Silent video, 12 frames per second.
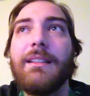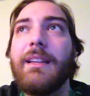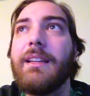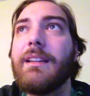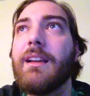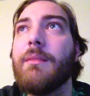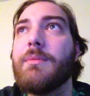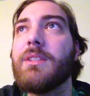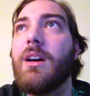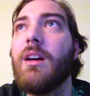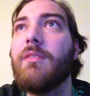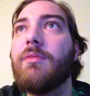It comes
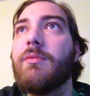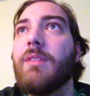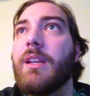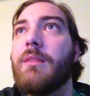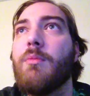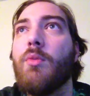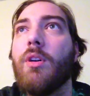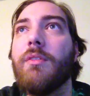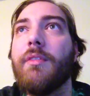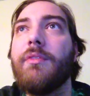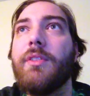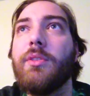off like more of
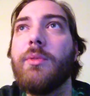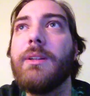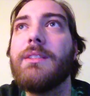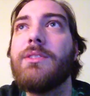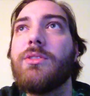a fluent,